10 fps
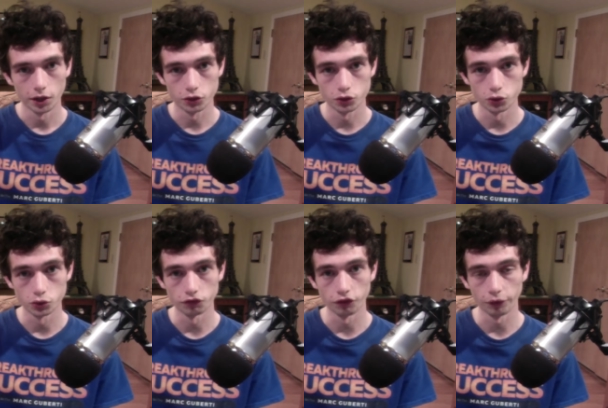to
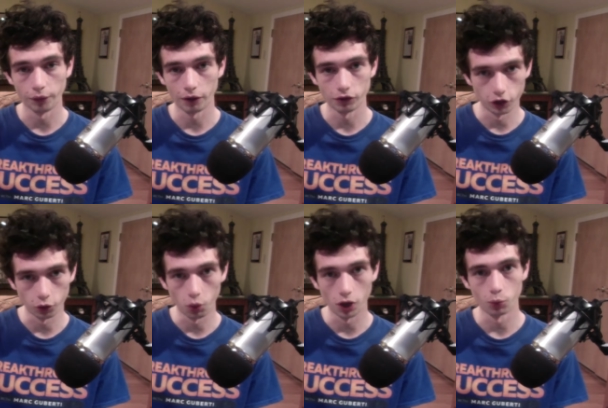figure out, you know,
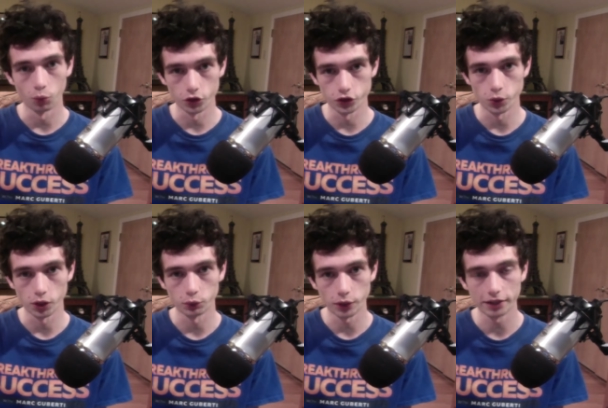what words you want
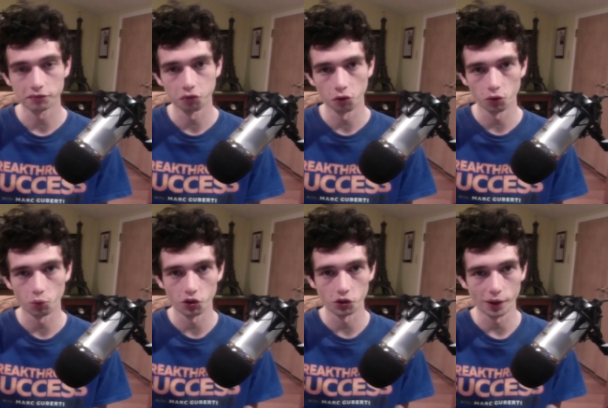to rank for,
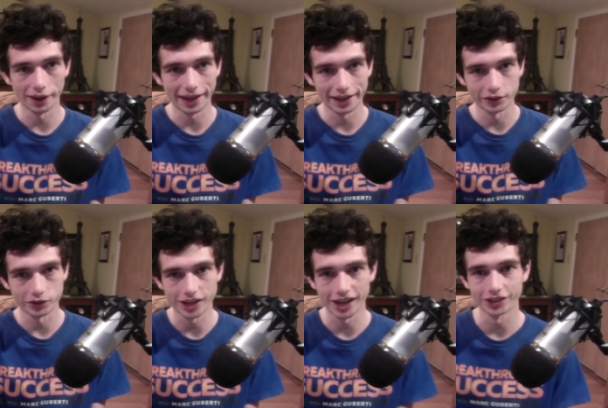what you want to add in your
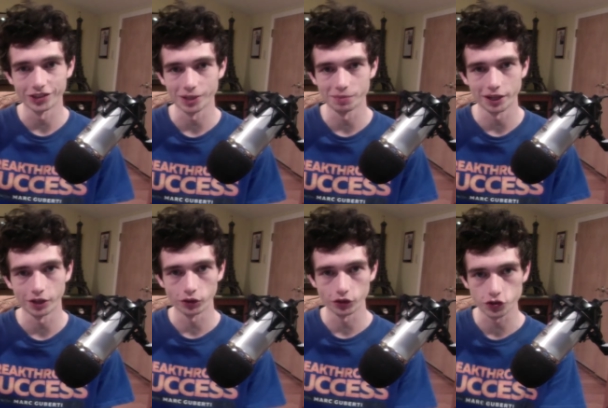title,
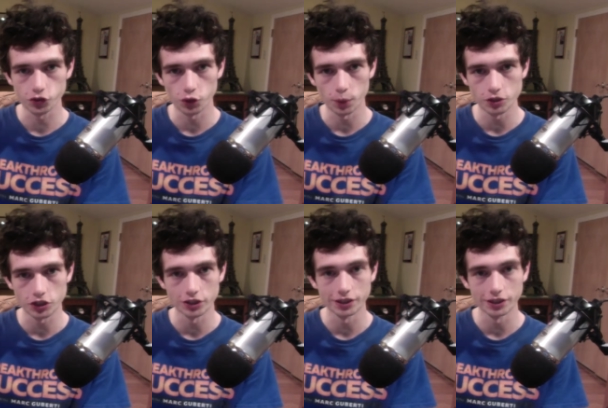subtitle, and description,